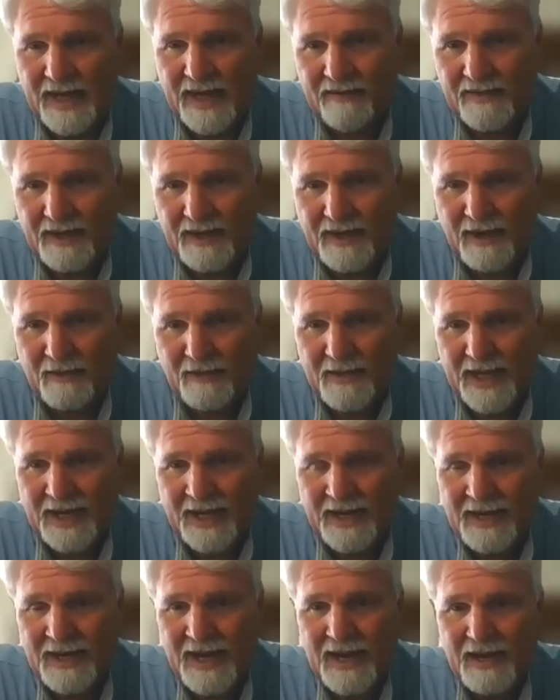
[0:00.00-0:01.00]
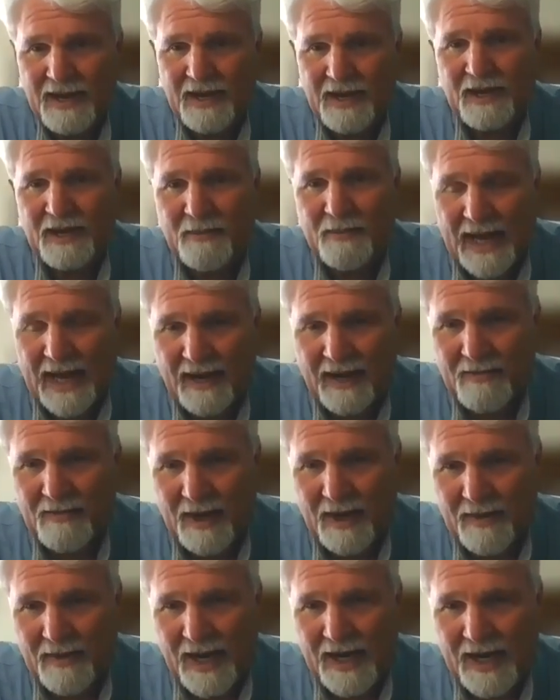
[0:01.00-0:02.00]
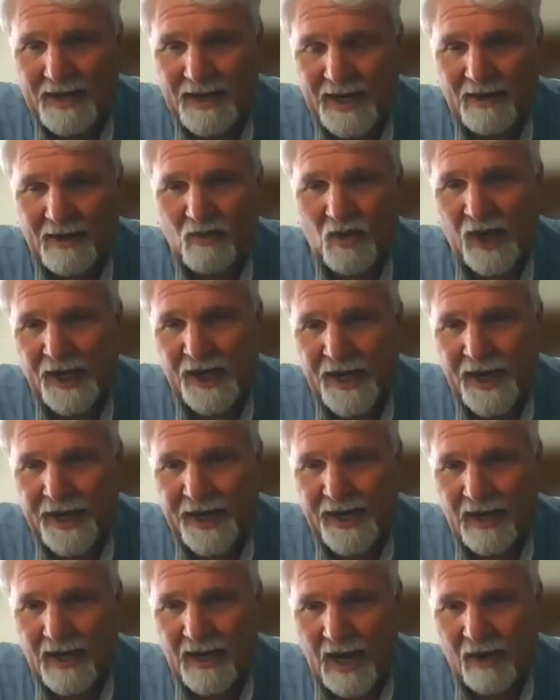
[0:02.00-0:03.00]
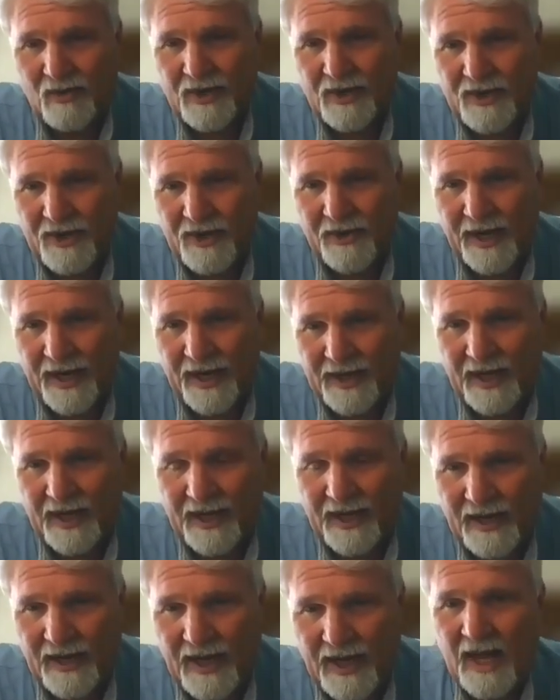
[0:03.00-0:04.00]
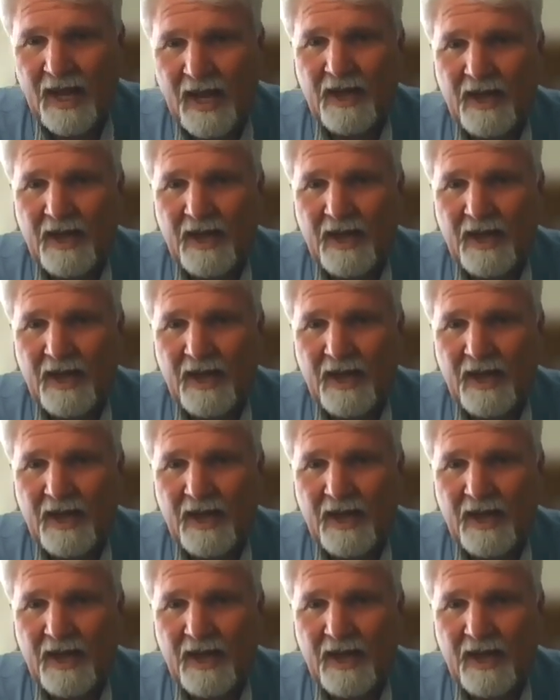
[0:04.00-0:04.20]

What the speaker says: David come in the back of my mind thinking, what an idiot. I wouldn't do anything he did.